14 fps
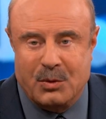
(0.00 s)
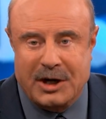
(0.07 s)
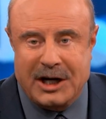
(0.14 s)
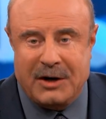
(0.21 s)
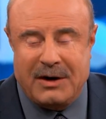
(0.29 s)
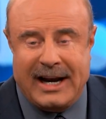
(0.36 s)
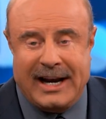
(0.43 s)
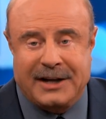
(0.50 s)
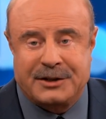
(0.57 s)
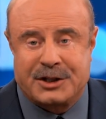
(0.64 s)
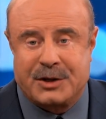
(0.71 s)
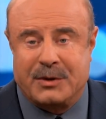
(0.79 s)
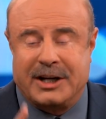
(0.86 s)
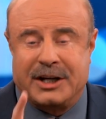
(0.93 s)
we're
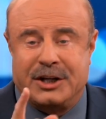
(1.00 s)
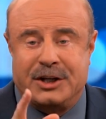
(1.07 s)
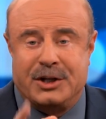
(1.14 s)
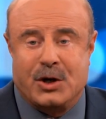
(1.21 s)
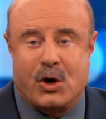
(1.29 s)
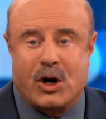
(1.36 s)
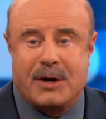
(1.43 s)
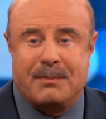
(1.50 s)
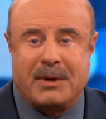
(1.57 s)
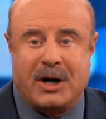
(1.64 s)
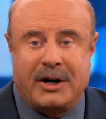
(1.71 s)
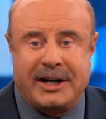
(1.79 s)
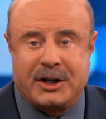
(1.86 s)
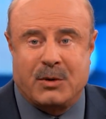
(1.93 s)
answering your
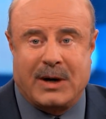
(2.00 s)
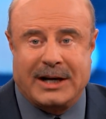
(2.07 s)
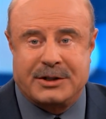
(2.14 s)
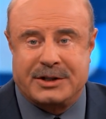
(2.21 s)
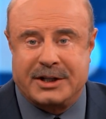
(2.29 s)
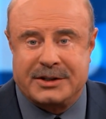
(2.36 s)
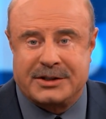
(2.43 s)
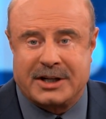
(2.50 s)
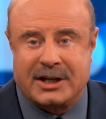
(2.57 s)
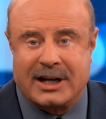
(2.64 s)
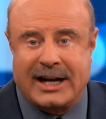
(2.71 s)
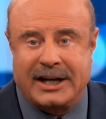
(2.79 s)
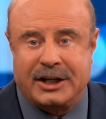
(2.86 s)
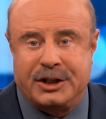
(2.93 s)
burning questions and
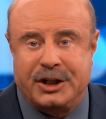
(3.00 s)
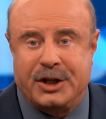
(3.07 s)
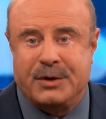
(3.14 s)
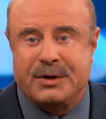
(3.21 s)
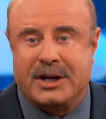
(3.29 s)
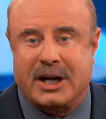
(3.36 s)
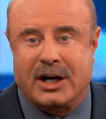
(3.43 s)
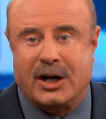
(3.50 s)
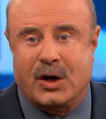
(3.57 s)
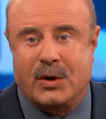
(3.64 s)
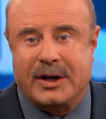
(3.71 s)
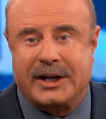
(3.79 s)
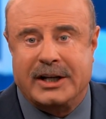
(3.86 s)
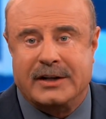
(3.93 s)
letting you
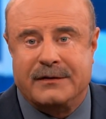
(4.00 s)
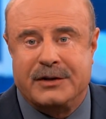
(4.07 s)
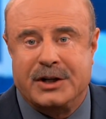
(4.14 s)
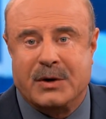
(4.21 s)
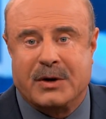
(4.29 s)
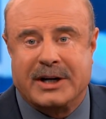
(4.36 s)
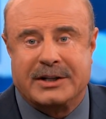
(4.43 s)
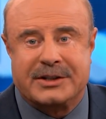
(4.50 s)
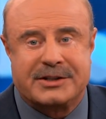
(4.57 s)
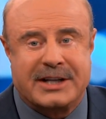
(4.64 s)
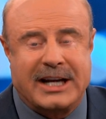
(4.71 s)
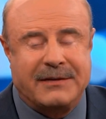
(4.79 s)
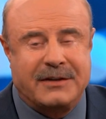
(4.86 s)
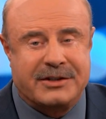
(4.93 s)
know if you're in the
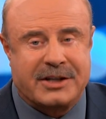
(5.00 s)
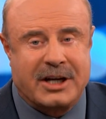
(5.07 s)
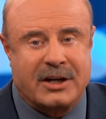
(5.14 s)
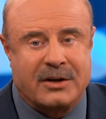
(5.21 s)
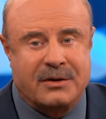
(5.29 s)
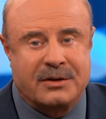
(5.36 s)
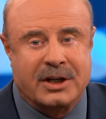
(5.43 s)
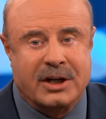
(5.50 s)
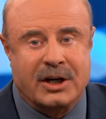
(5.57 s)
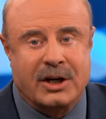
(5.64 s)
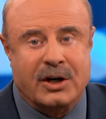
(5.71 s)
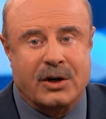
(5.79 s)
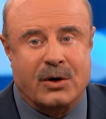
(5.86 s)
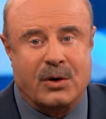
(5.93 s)
safety zone
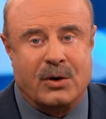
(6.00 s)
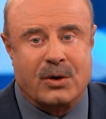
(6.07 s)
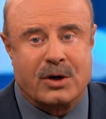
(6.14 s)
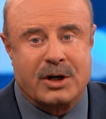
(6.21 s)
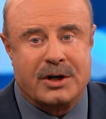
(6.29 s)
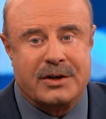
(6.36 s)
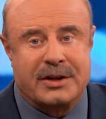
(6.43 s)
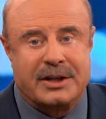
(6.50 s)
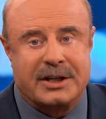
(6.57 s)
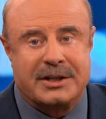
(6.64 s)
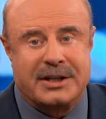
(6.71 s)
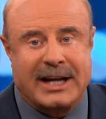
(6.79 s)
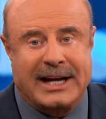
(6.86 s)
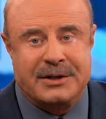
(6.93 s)
or the
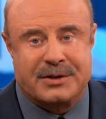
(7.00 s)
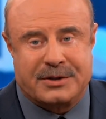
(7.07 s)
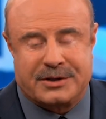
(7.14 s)
danger